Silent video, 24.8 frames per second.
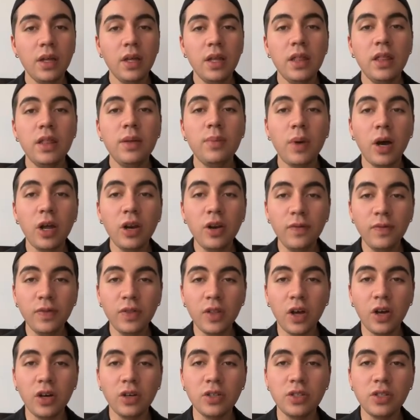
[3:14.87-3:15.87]
The
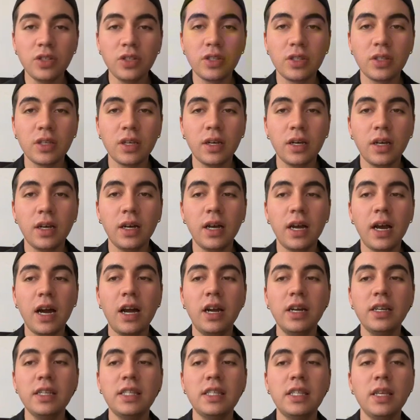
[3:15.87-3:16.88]
monophthongs
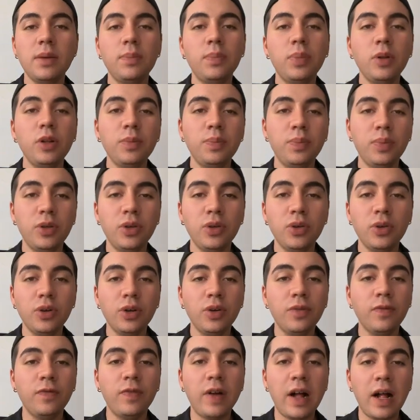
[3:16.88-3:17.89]
are simple, pure
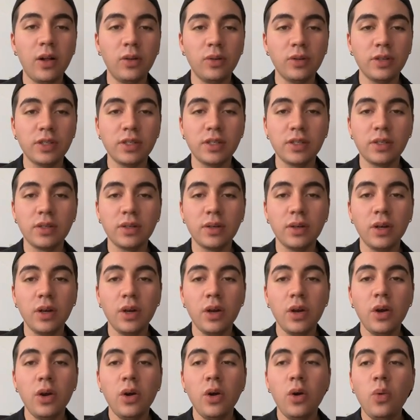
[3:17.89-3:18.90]
vowels,
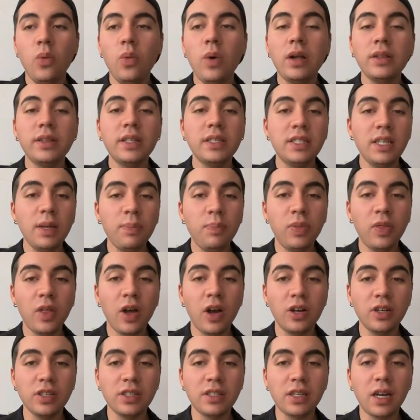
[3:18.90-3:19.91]
while the
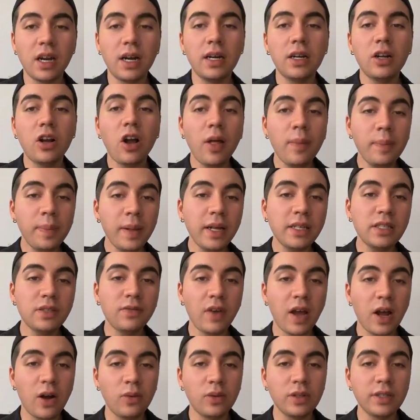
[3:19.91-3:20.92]
diphthongs are complex
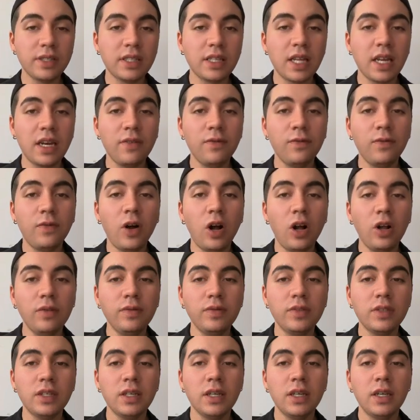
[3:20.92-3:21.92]
vowels that
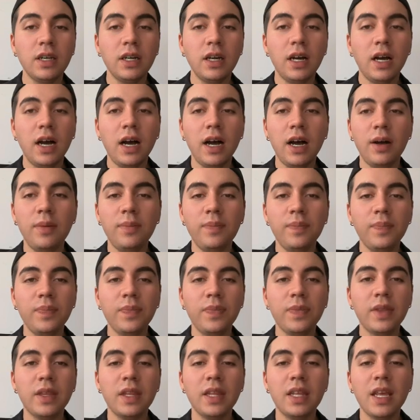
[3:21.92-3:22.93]
involved
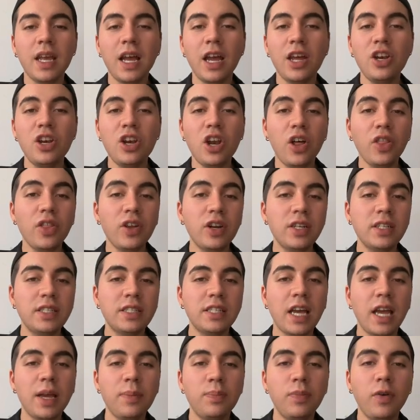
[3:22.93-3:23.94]
another
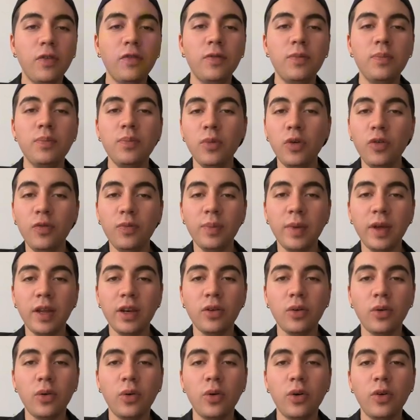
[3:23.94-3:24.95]
type of movement
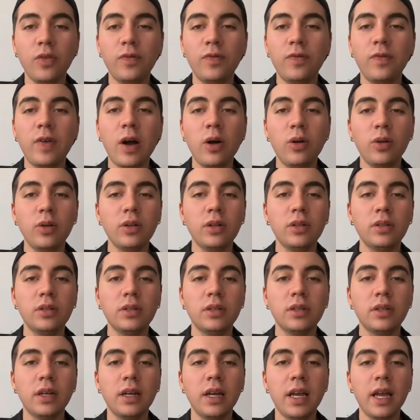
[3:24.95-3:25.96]
or vowel,
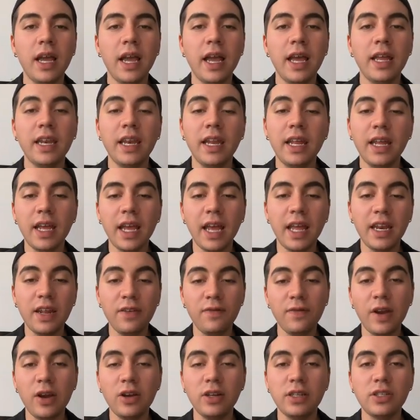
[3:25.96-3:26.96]
and it
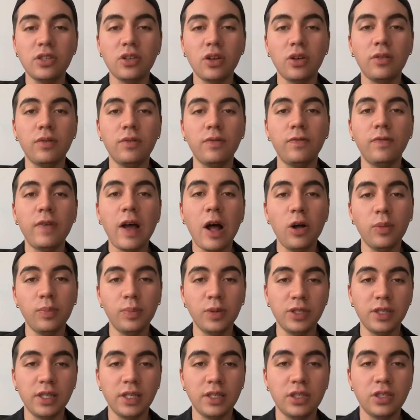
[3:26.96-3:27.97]
varies on vowel
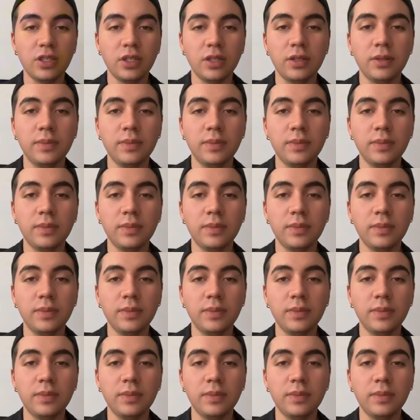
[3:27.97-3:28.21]
position.